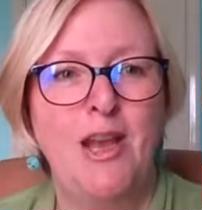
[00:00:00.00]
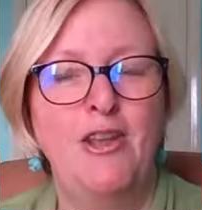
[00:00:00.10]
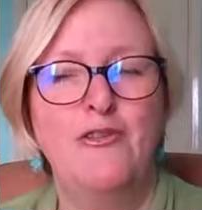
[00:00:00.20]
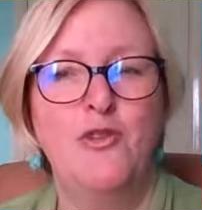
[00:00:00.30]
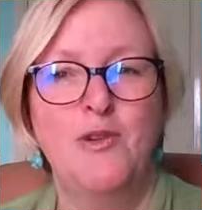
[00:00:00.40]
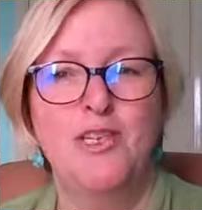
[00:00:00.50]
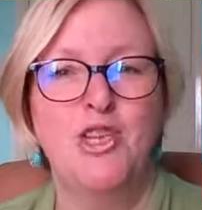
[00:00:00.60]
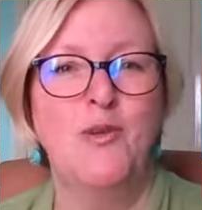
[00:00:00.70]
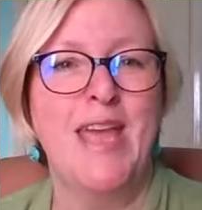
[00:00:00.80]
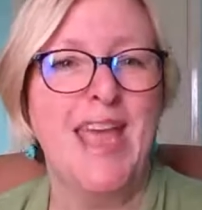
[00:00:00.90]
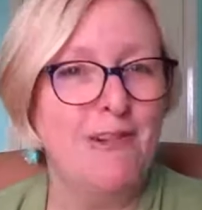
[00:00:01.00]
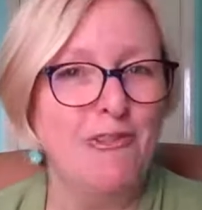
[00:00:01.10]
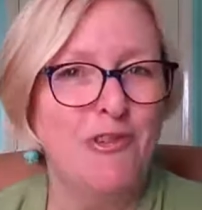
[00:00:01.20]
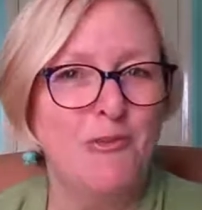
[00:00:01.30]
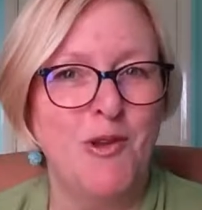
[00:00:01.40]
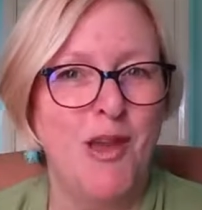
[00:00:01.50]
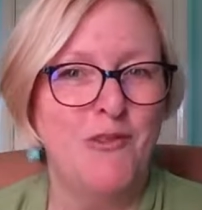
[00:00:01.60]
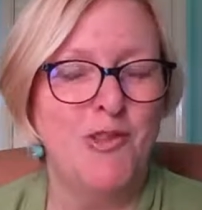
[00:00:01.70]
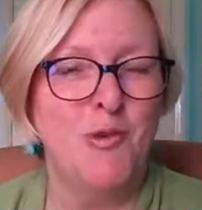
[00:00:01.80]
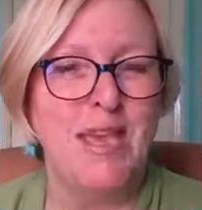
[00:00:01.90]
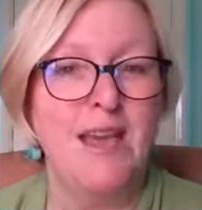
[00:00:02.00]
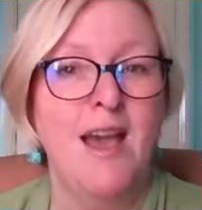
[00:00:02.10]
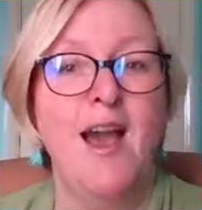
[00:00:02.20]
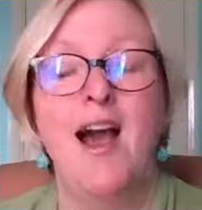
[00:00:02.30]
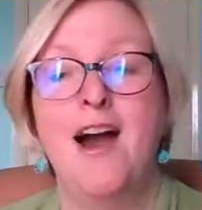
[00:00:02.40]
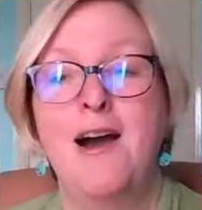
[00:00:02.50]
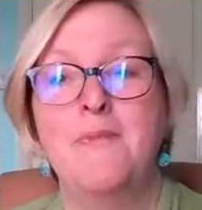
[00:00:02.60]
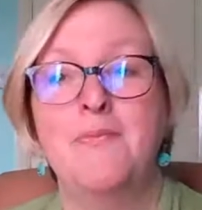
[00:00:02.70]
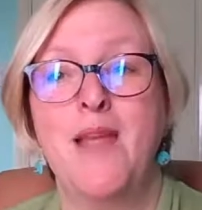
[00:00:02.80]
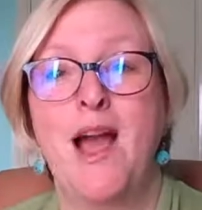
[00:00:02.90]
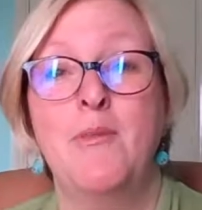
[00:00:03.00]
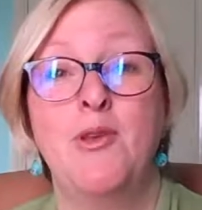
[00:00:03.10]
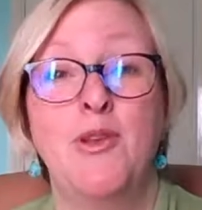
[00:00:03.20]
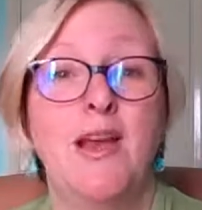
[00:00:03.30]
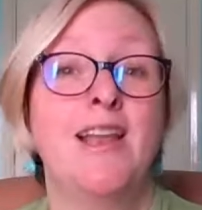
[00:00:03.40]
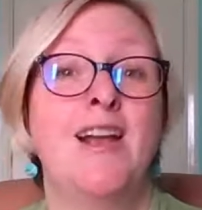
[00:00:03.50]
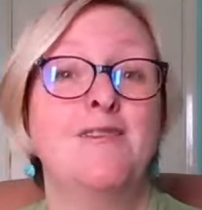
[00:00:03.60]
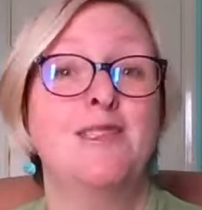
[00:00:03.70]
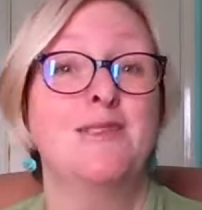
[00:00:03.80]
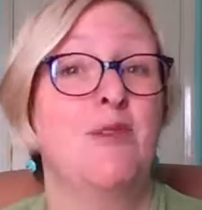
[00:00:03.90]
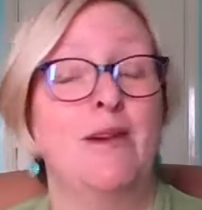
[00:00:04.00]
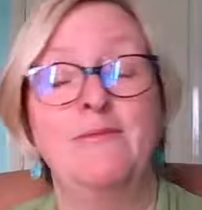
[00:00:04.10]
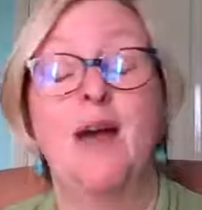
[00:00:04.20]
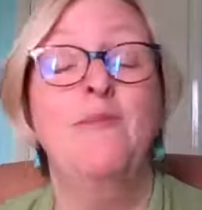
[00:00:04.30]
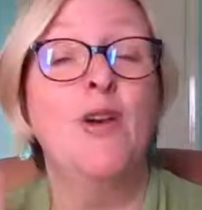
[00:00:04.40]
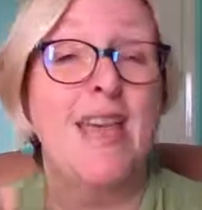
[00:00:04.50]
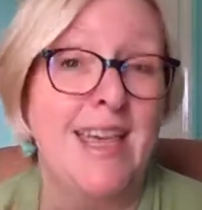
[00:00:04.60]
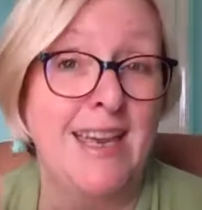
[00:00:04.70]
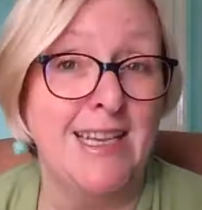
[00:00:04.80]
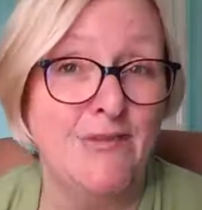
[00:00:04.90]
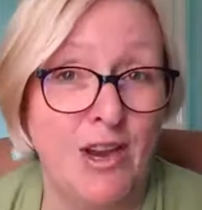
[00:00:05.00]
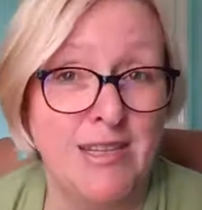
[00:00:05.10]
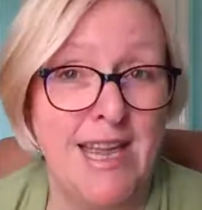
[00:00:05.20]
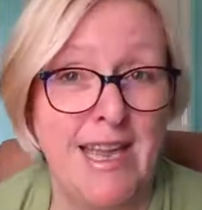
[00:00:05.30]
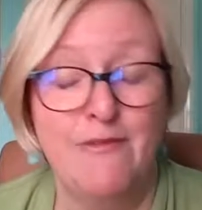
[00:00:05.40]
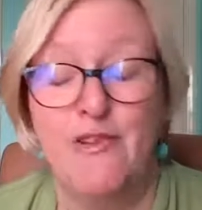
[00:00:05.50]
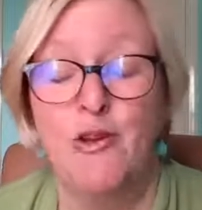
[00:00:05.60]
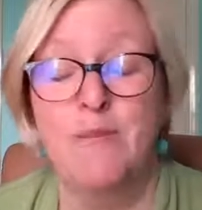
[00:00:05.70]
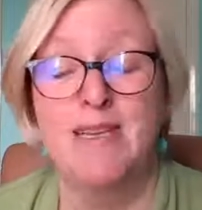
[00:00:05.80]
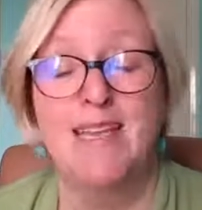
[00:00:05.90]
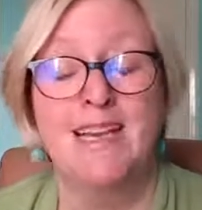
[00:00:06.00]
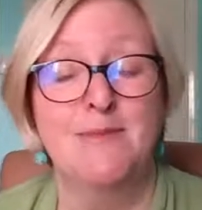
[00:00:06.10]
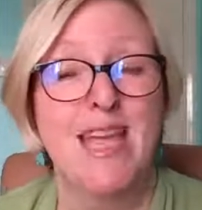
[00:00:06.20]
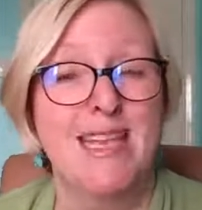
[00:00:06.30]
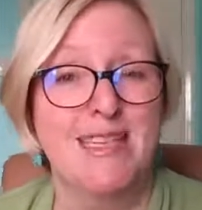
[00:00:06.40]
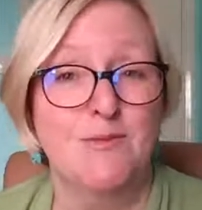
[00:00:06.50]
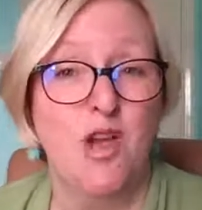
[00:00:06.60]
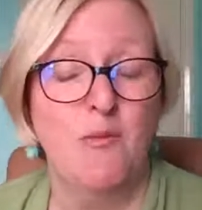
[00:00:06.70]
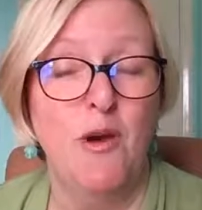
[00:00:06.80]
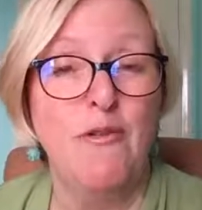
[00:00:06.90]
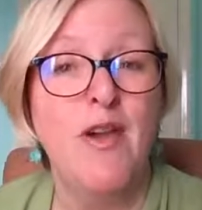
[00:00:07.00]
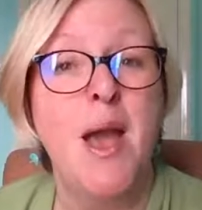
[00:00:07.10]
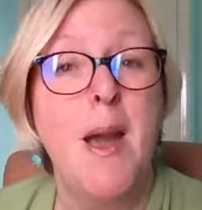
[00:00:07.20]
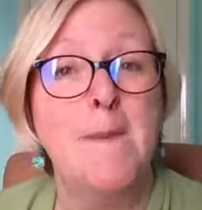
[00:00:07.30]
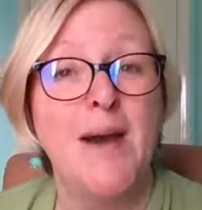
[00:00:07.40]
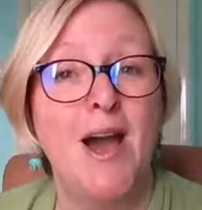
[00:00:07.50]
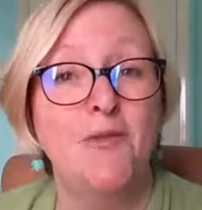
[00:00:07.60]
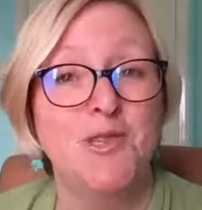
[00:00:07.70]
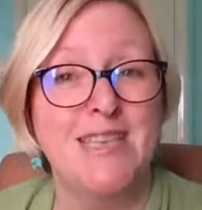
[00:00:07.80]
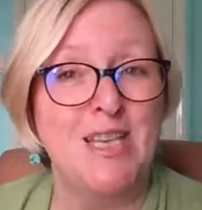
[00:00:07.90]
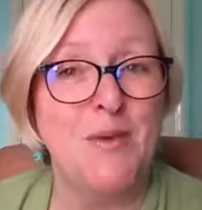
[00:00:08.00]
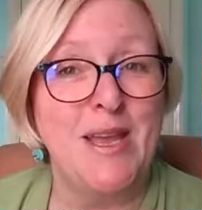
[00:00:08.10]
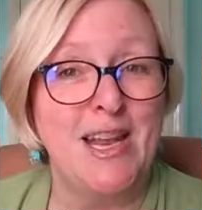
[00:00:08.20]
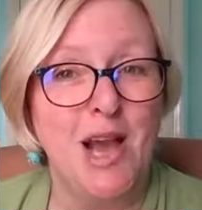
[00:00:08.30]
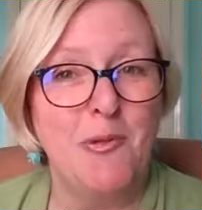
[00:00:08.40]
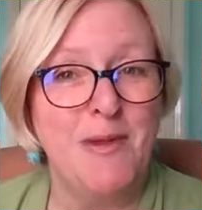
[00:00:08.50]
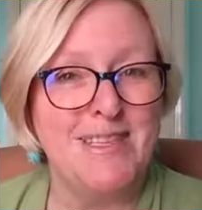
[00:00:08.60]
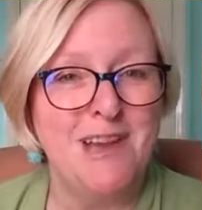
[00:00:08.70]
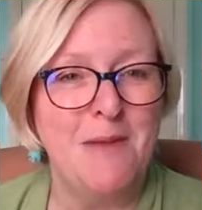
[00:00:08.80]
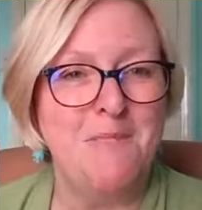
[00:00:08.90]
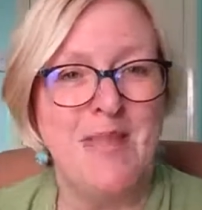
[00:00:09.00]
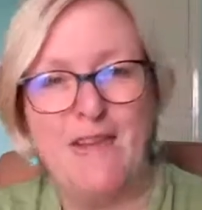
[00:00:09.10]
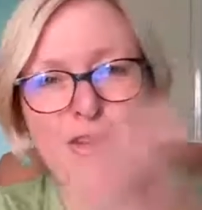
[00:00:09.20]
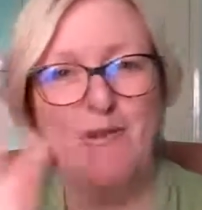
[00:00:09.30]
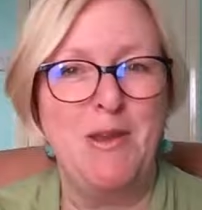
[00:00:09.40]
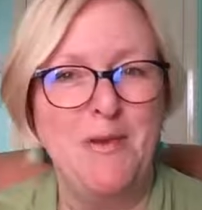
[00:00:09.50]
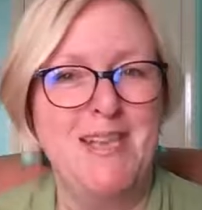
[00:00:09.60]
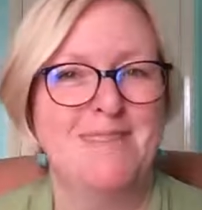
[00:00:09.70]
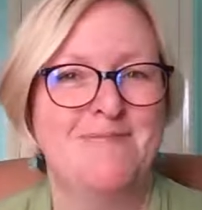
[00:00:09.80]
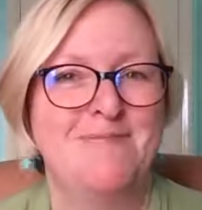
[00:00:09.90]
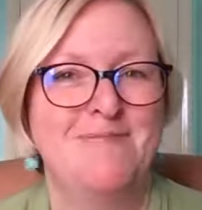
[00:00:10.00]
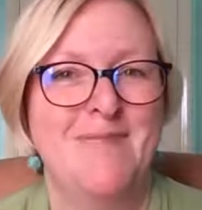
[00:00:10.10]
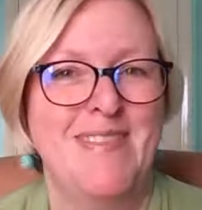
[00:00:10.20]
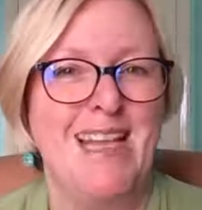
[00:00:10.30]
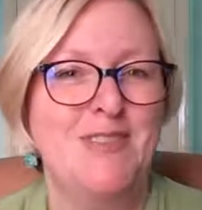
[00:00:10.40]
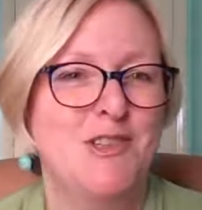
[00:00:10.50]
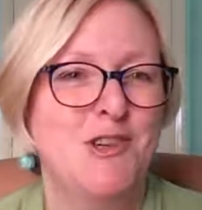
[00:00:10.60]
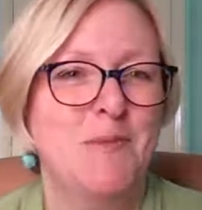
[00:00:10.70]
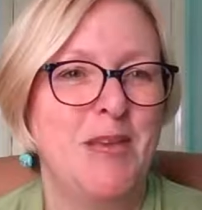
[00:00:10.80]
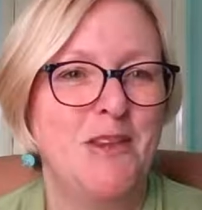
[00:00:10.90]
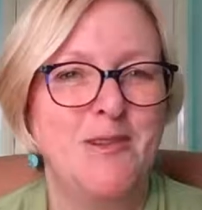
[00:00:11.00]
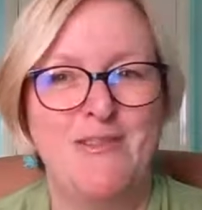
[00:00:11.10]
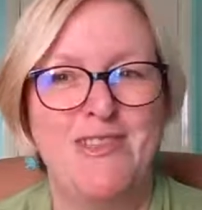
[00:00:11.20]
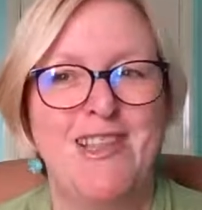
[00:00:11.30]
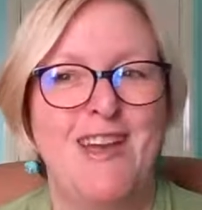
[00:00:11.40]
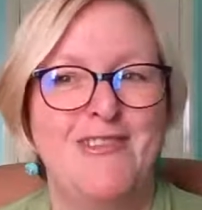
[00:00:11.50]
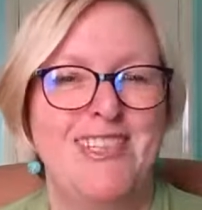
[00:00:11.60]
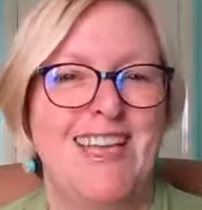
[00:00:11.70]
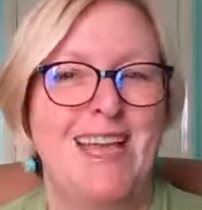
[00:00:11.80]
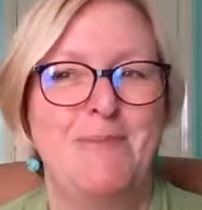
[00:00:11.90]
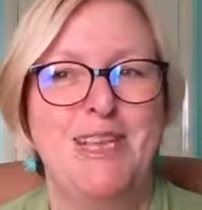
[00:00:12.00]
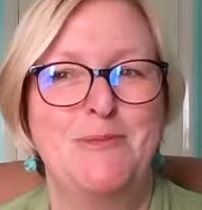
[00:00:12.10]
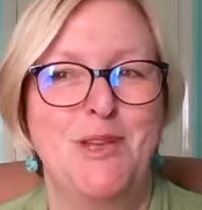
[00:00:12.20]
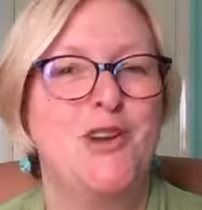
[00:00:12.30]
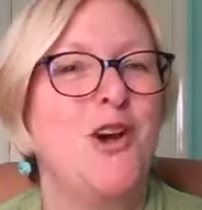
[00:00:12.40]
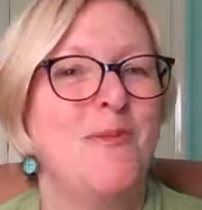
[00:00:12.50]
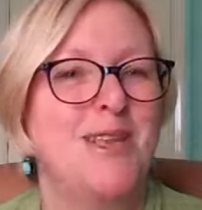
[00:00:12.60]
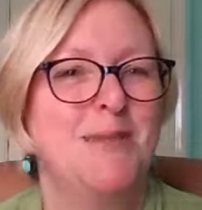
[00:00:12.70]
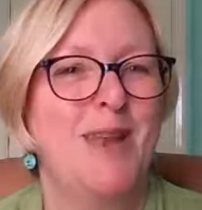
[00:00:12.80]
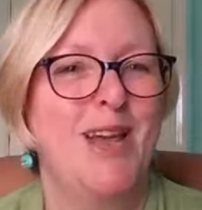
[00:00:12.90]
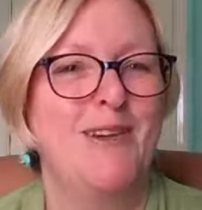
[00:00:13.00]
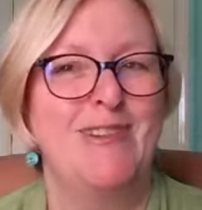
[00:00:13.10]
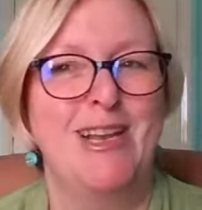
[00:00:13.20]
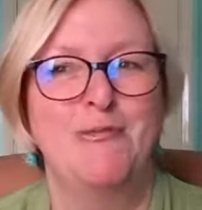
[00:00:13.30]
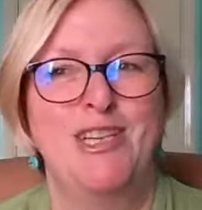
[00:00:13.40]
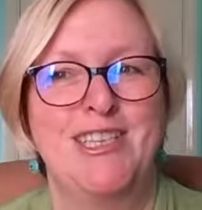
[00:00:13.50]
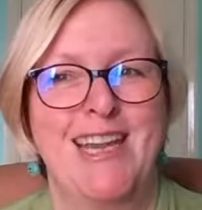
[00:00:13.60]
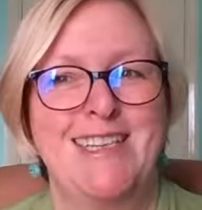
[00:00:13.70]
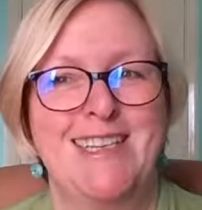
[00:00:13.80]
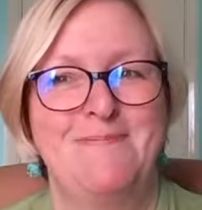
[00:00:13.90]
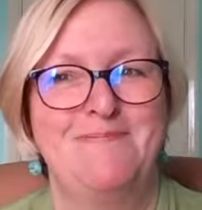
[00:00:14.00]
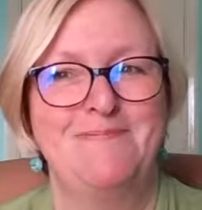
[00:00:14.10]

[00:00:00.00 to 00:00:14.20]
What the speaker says: I look forward to hearing from you over the week. I'm not here next Friday and following Monday because I'm taking some time off, but I will see you in a couple of weeks' time. Have a great week. Thanks for joining me. Whoever's live today, please put your comments below. I really appreciate it.